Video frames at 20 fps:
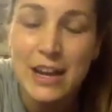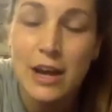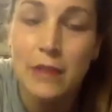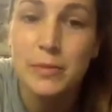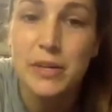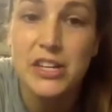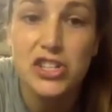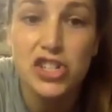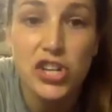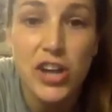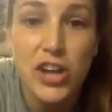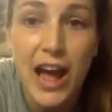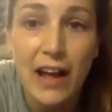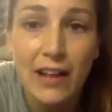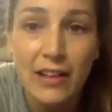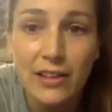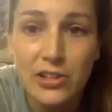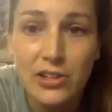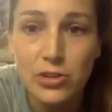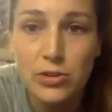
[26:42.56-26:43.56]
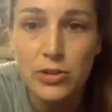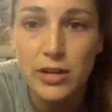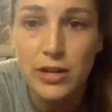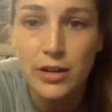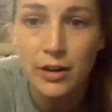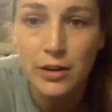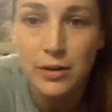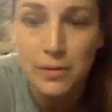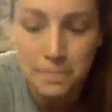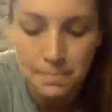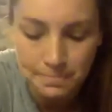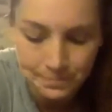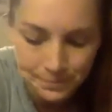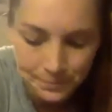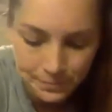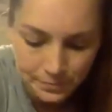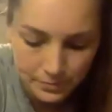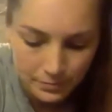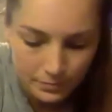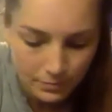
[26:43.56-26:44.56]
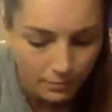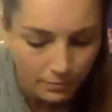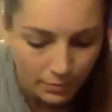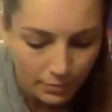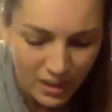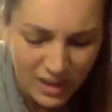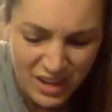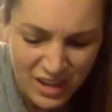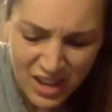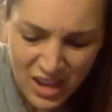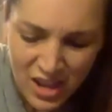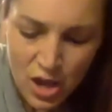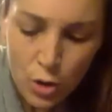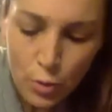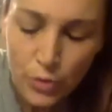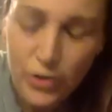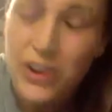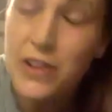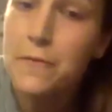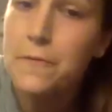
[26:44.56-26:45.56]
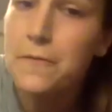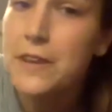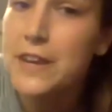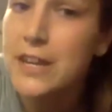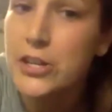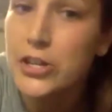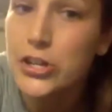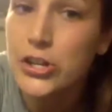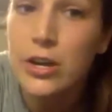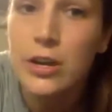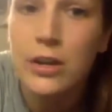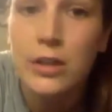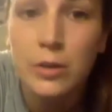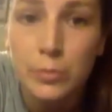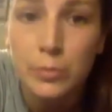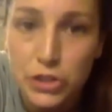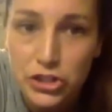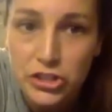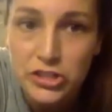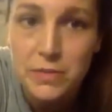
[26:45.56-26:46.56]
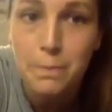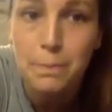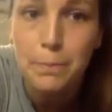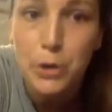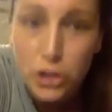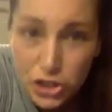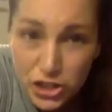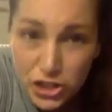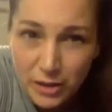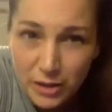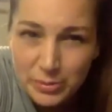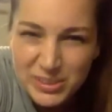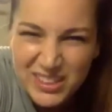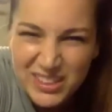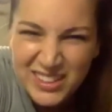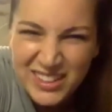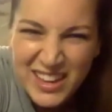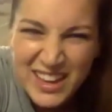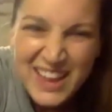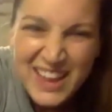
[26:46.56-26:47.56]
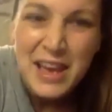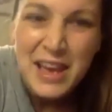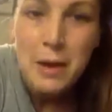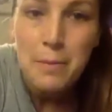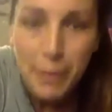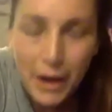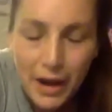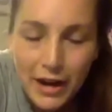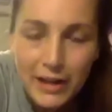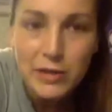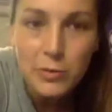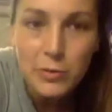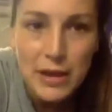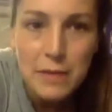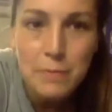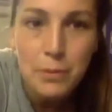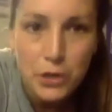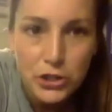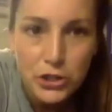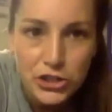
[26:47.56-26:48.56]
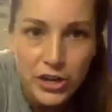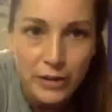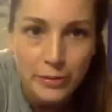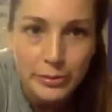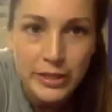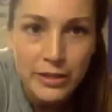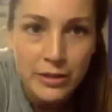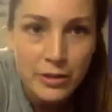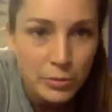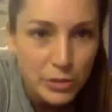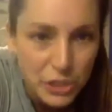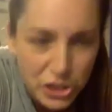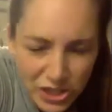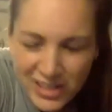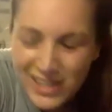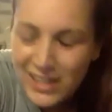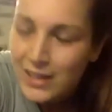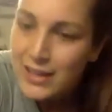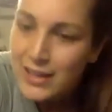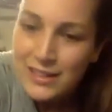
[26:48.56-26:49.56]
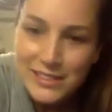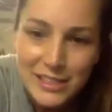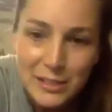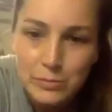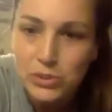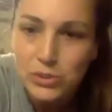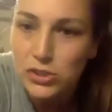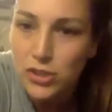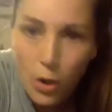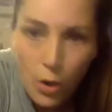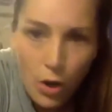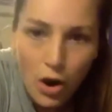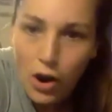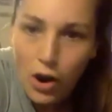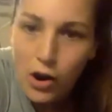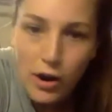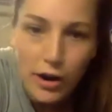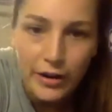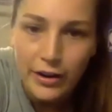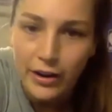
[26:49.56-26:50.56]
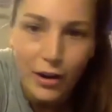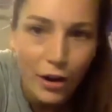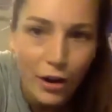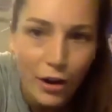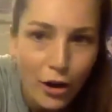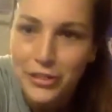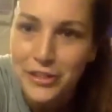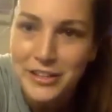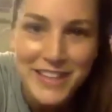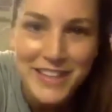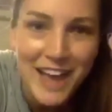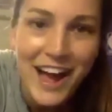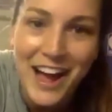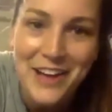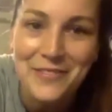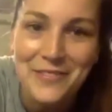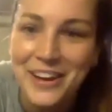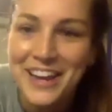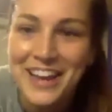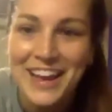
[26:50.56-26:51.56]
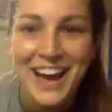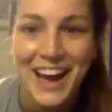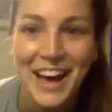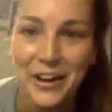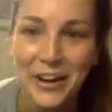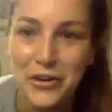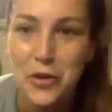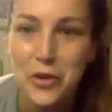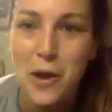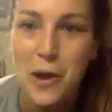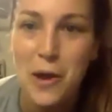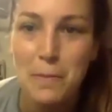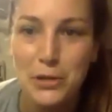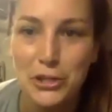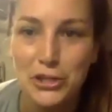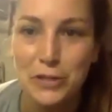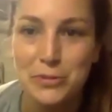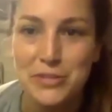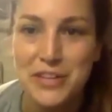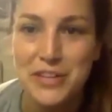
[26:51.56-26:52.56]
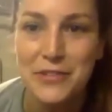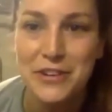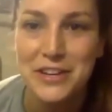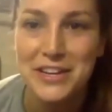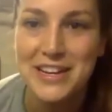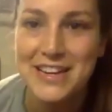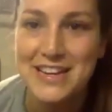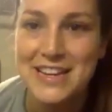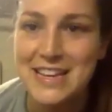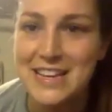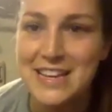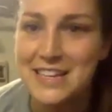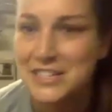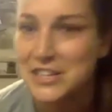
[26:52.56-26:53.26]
Now I'm going to challenge you here. We're going to finish with just some push ups, body weight push ups, which seems so hard all the time. I don't know why push ups never get any